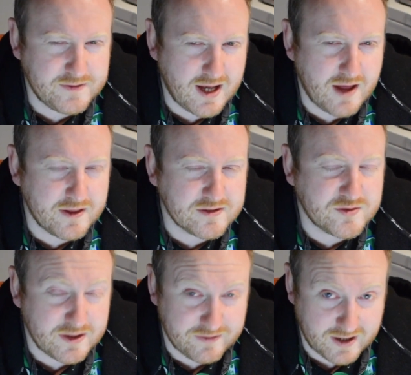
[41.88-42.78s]
I think it's
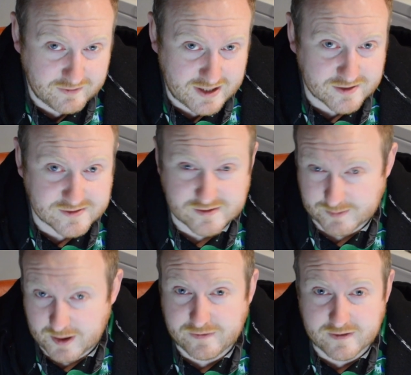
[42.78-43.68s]
25 litres, so it's
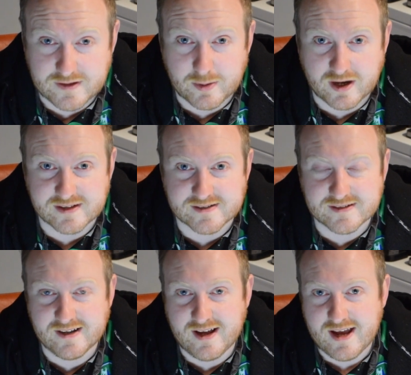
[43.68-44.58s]
about 50
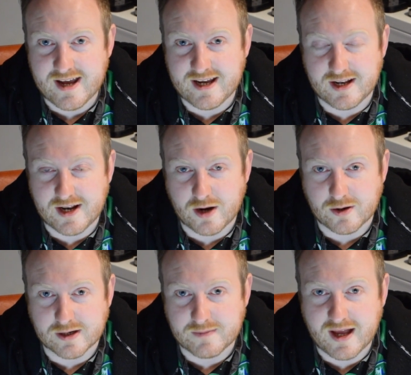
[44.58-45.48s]
pints in an
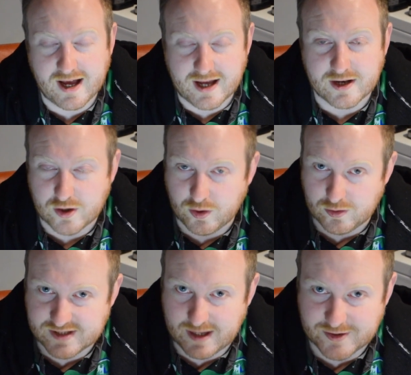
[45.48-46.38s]
hour at a
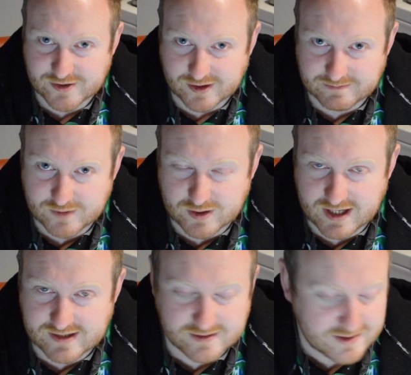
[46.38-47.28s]
cold temperature.
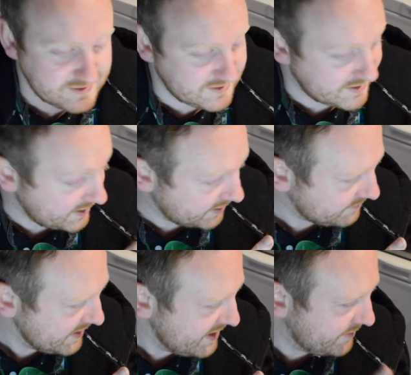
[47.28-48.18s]
Okay, so this is it
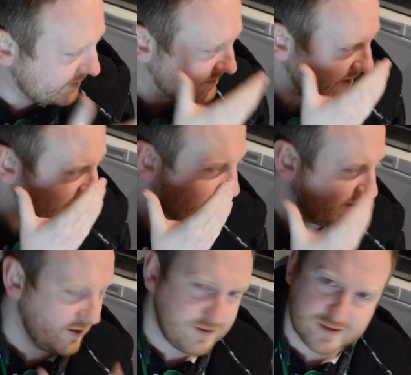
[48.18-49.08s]
here. This is the
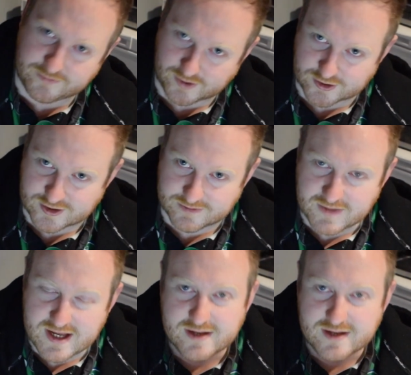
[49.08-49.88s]
exclusive version.